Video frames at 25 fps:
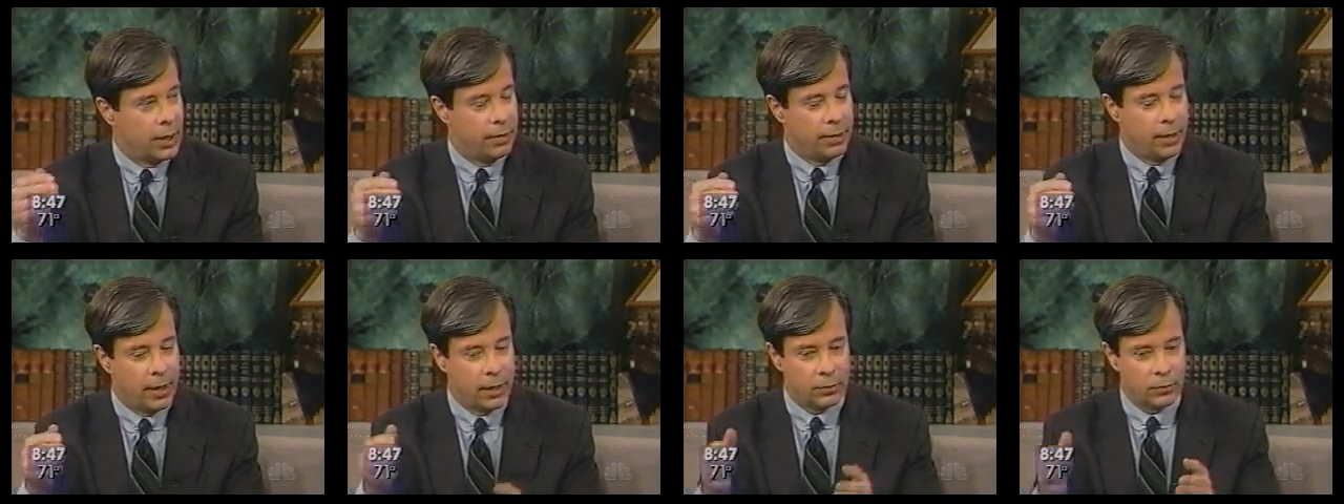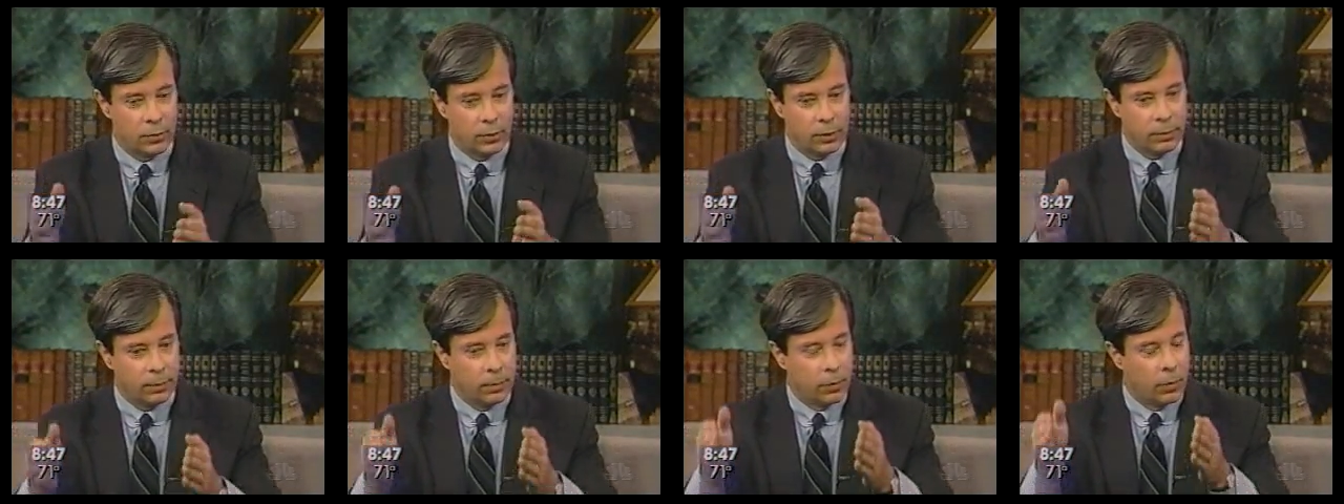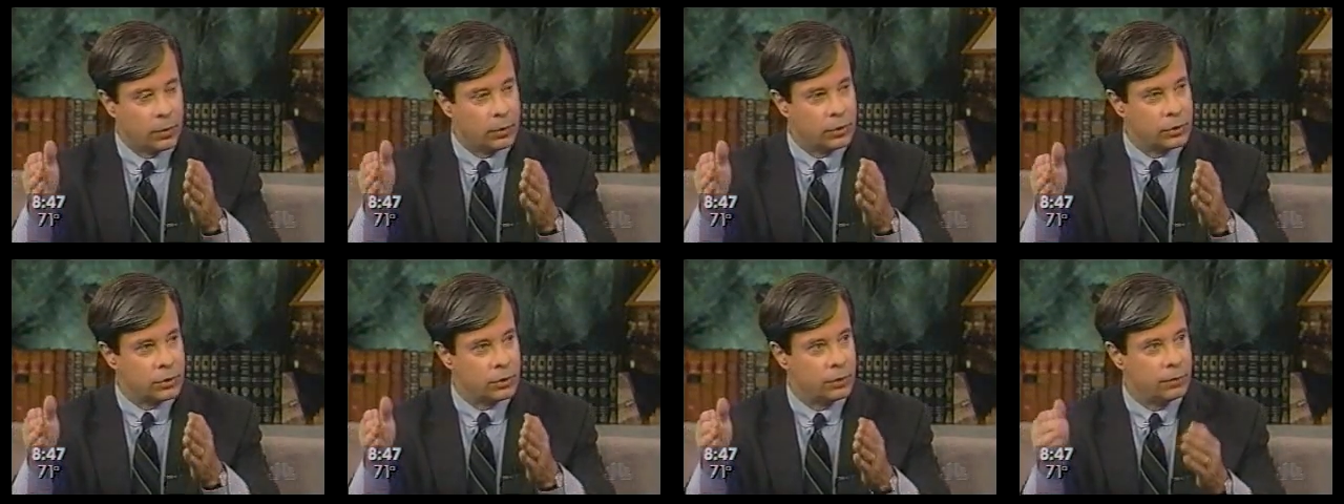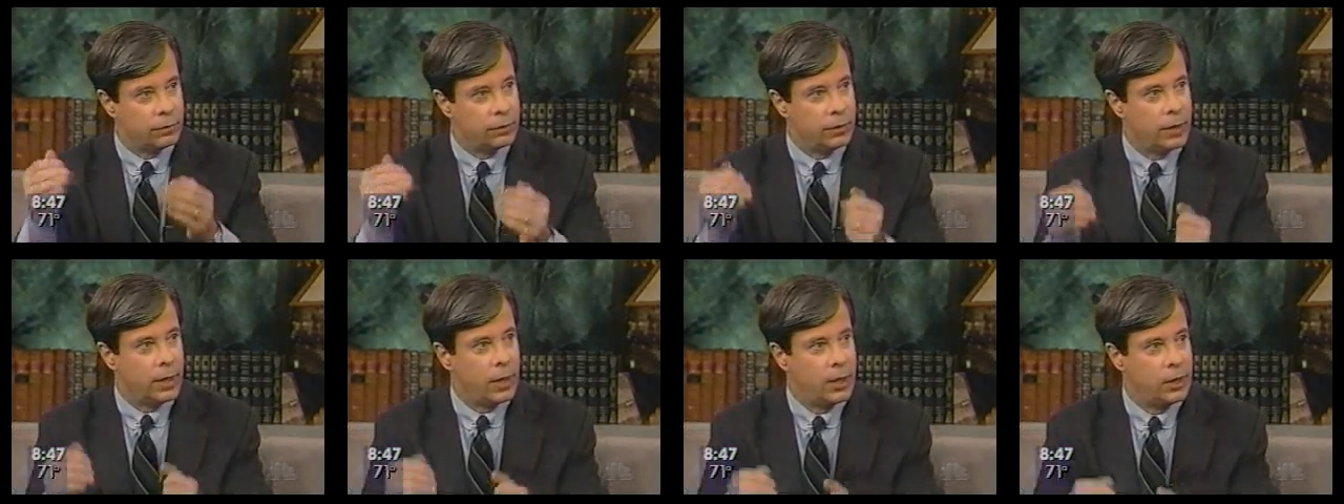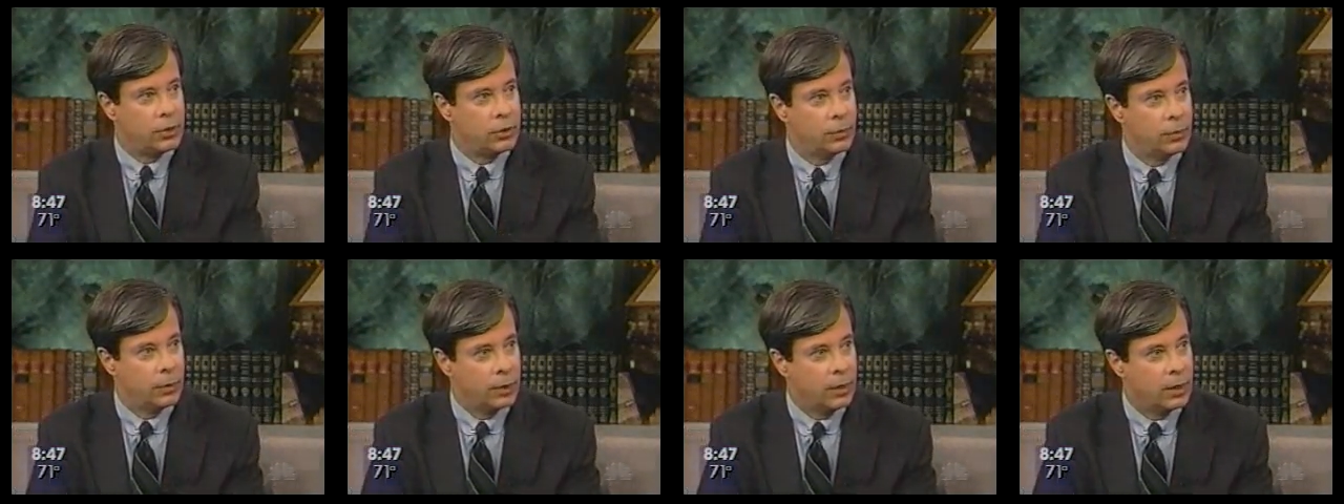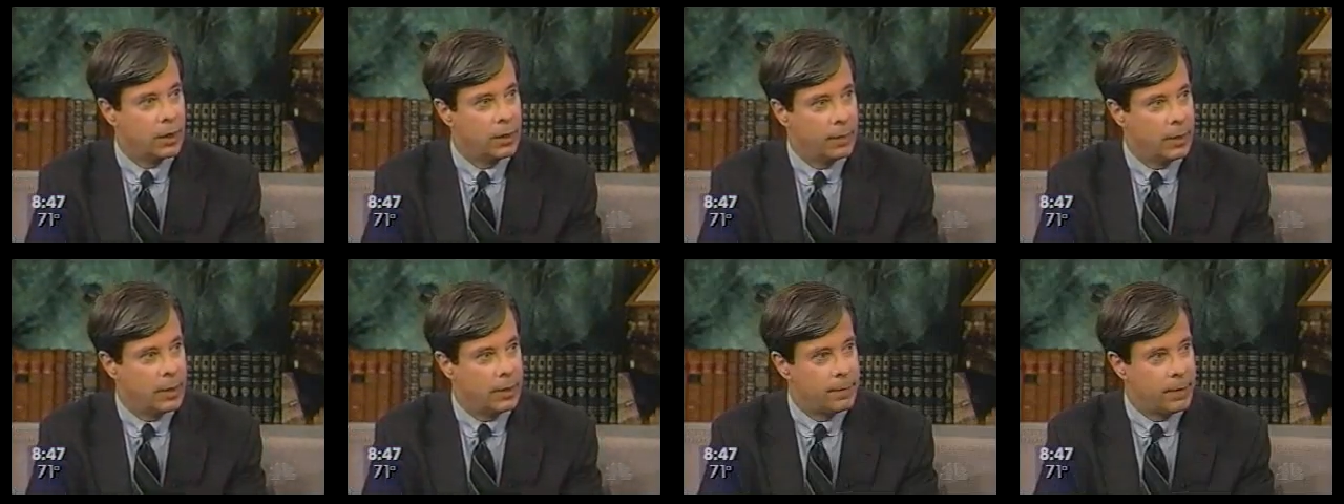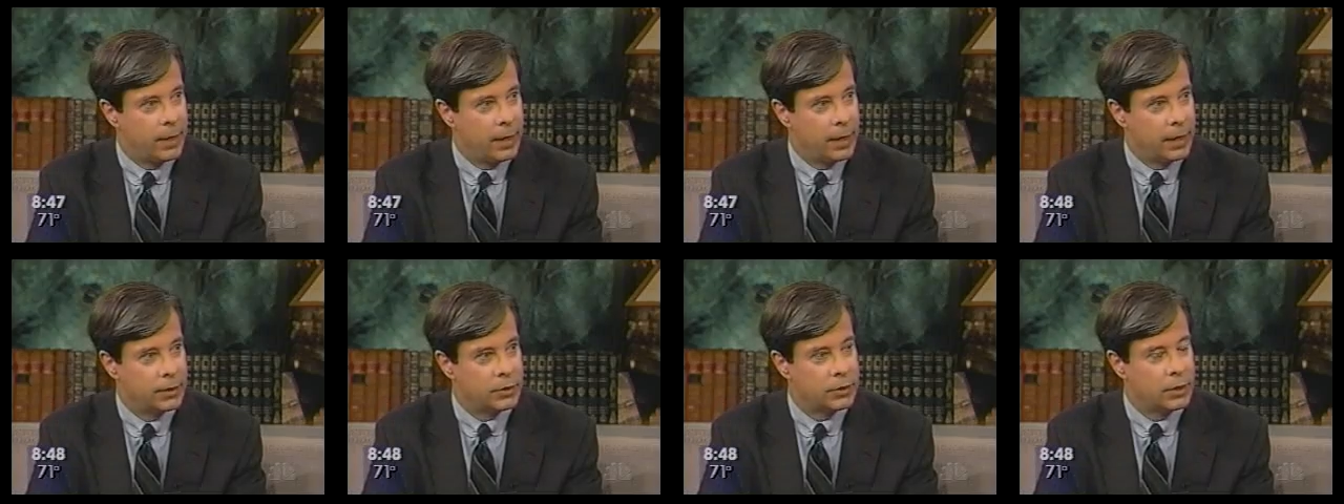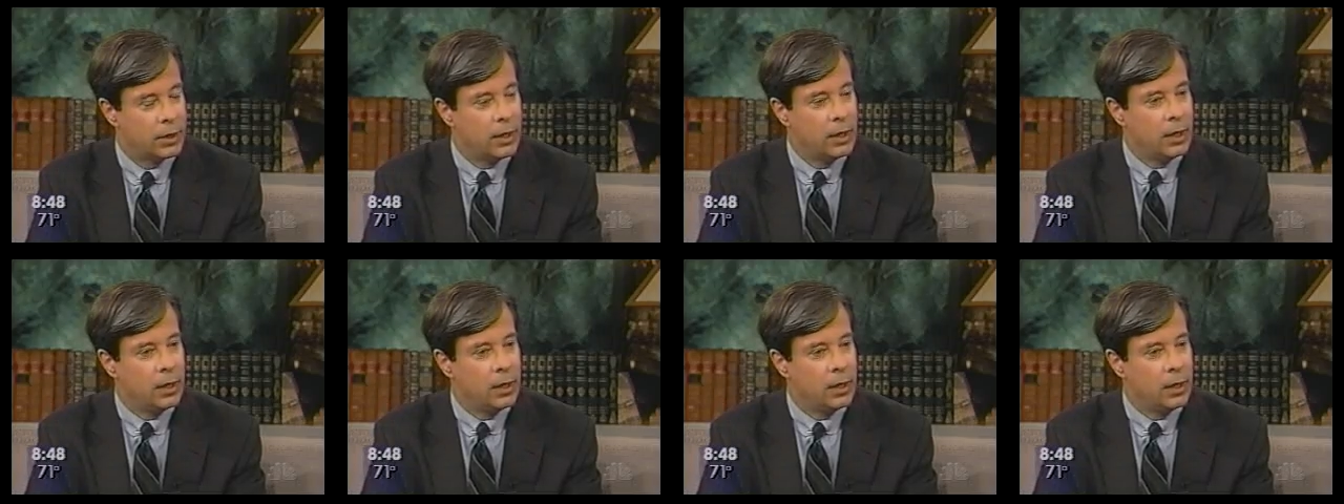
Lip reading: and that's what the board certification would come up as.